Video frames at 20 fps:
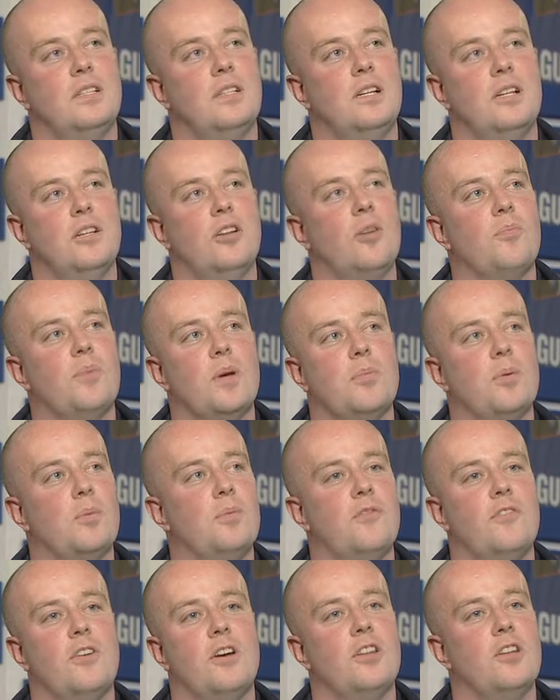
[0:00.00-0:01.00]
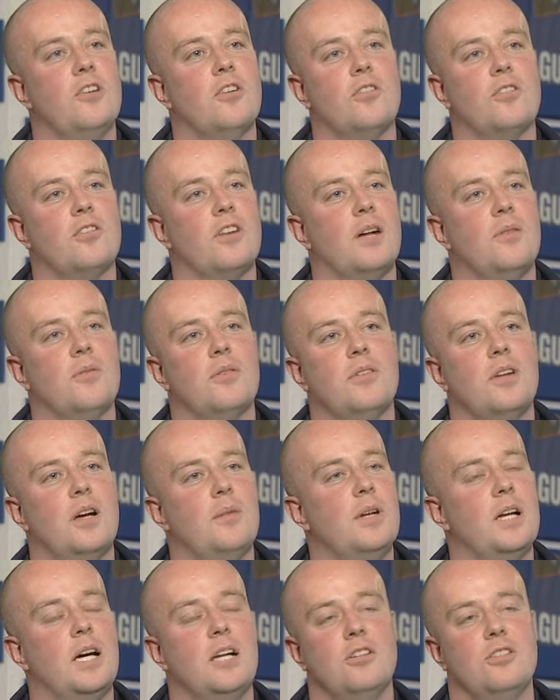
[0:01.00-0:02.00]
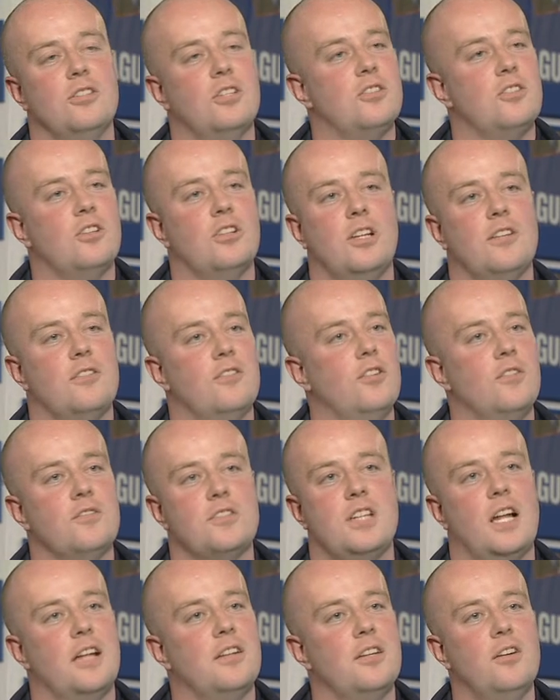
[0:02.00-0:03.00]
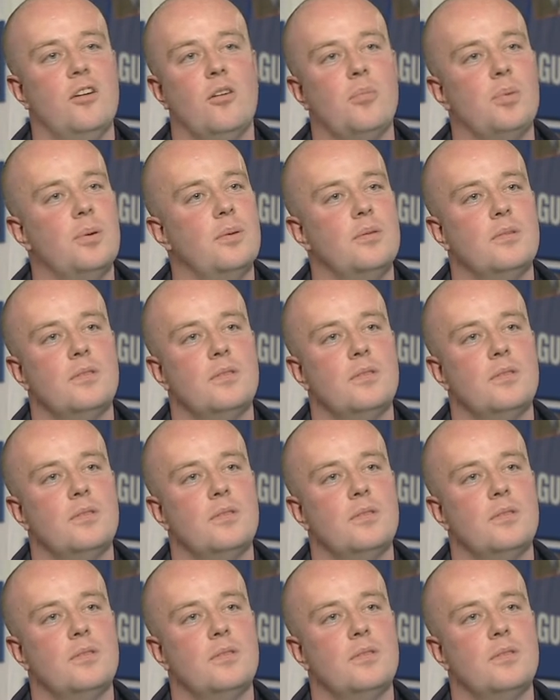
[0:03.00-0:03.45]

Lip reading: a lot of people prefer the old ground. I mean, I used to love standing up.